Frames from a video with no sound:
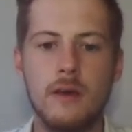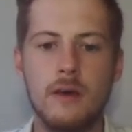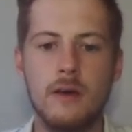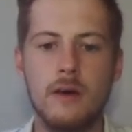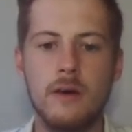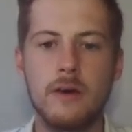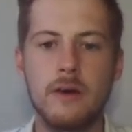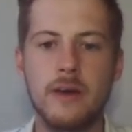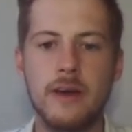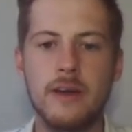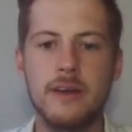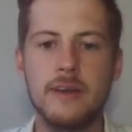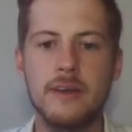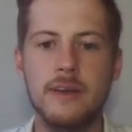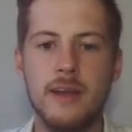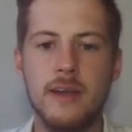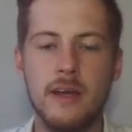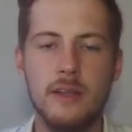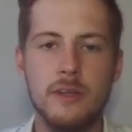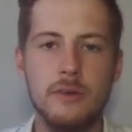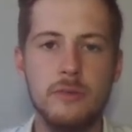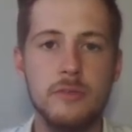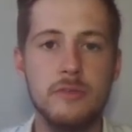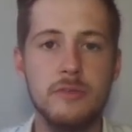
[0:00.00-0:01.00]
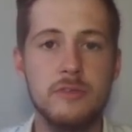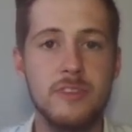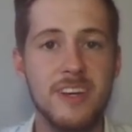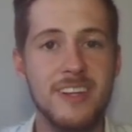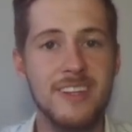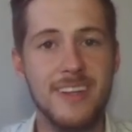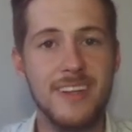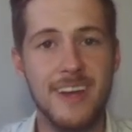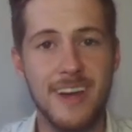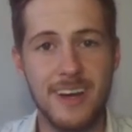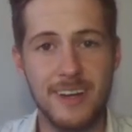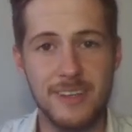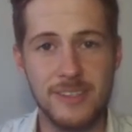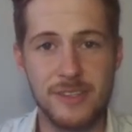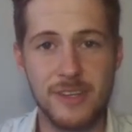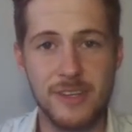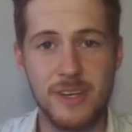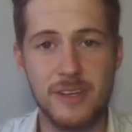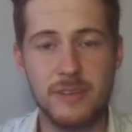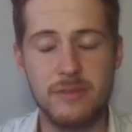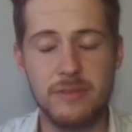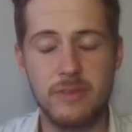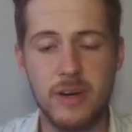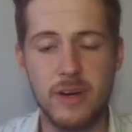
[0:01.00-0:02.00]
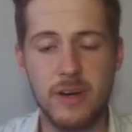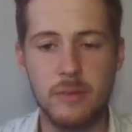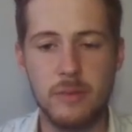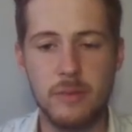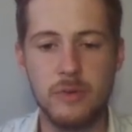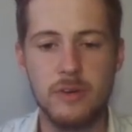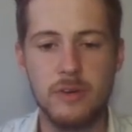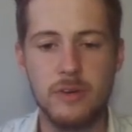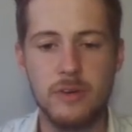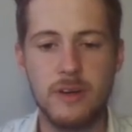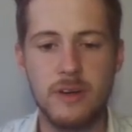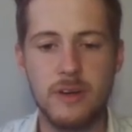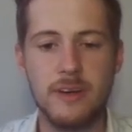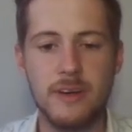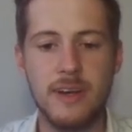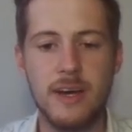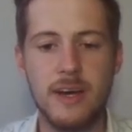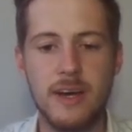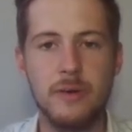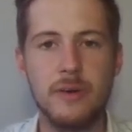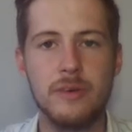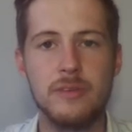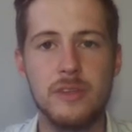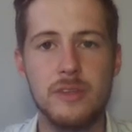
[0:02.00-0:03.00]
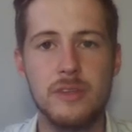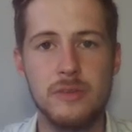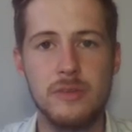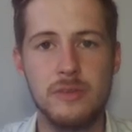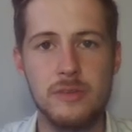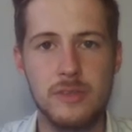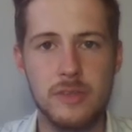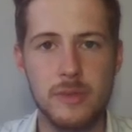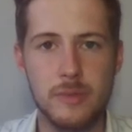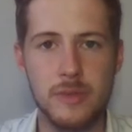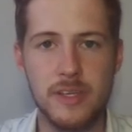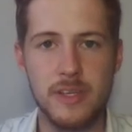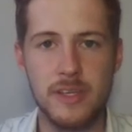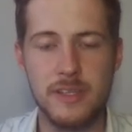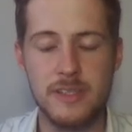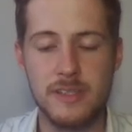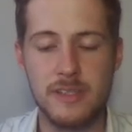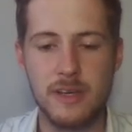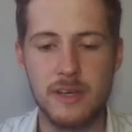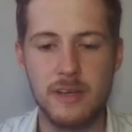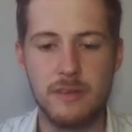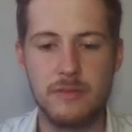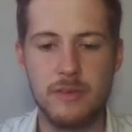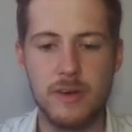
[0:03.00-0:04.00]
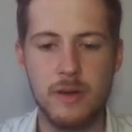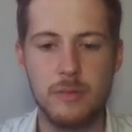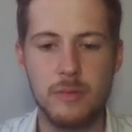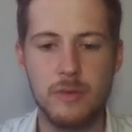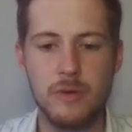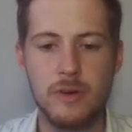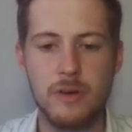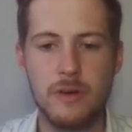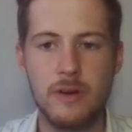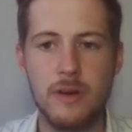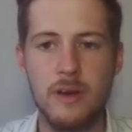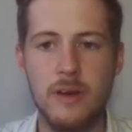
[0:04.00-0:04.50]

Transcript: Okay, now that we've done the outside framework, now we have to do some of the inside framework.